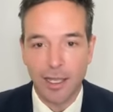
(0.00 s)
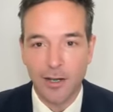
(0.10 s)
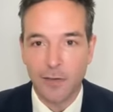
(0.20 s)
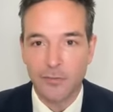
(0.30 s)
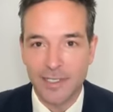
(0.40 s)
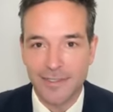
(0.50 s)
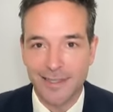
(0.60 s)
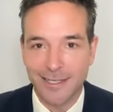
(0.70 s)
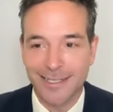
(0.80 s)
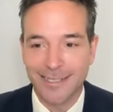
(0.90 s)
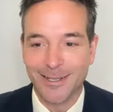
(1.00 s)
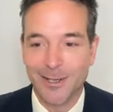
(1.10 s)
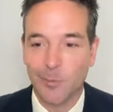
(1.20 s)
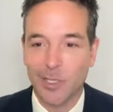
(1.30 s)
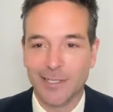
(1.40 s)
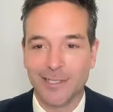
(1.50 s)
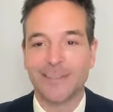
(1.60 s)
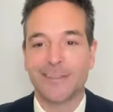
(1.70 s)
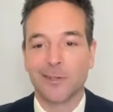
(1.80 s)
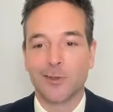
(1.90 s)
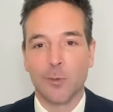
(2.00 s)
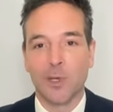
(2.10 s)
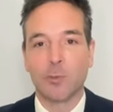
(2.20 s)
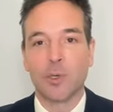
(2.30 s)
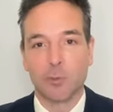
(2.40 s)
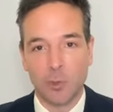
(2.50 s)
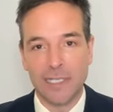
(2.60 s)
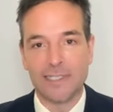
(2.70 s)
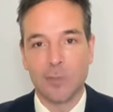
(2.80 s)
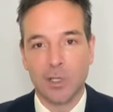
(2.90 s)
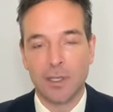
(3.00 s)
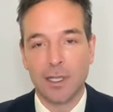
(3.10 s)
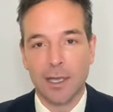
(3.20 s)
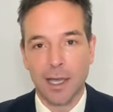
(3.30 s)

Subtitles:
obvious that can be determined with reasonable